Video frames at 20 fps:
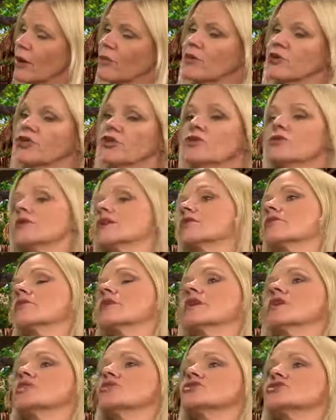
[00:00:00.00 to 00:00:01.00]
And when
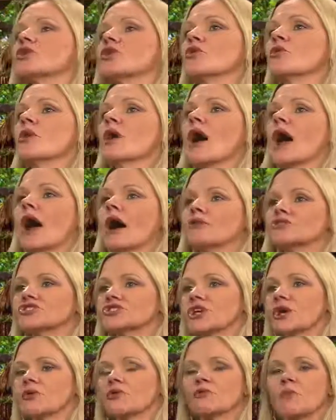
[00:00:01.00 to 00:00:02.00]
so I'll
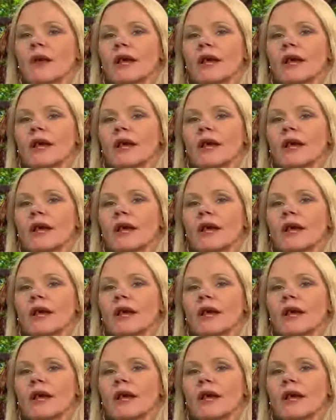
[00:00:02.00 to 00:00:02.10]
share with